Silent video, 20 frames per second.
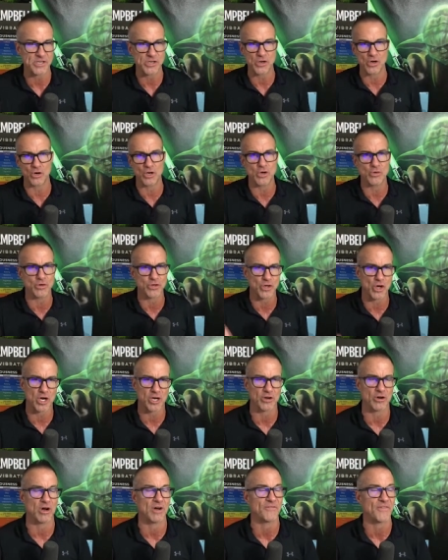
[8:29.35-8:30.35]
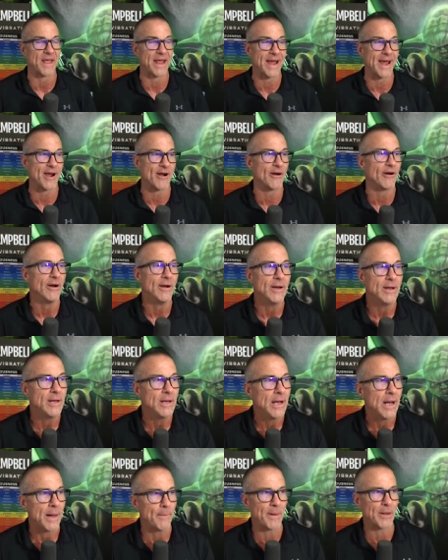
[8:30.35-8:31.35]
And you know, you were talking off the air
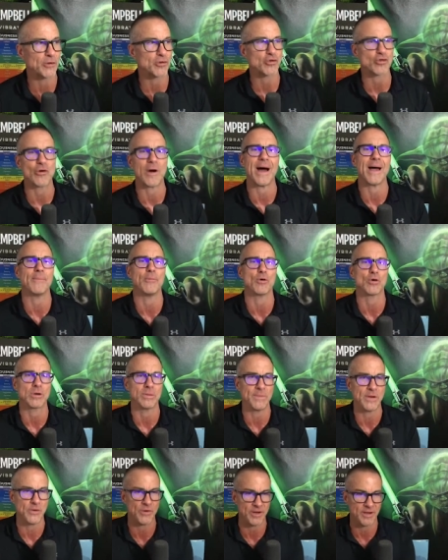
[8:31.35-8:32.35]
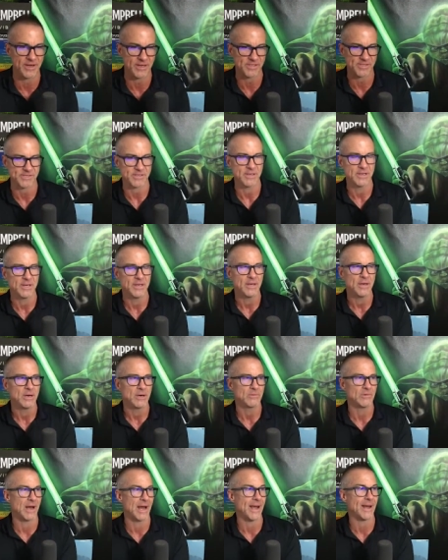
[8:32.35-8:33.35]
about tribal communities,
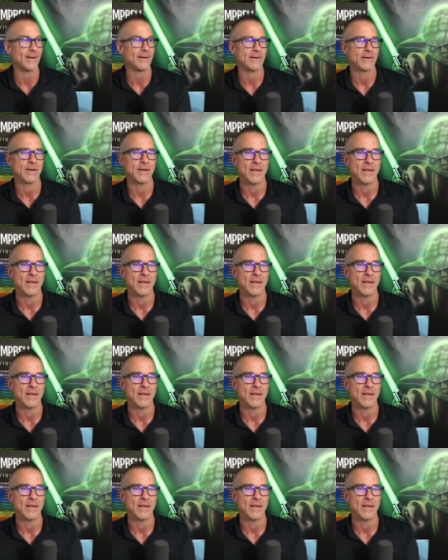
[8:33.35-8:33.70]
right?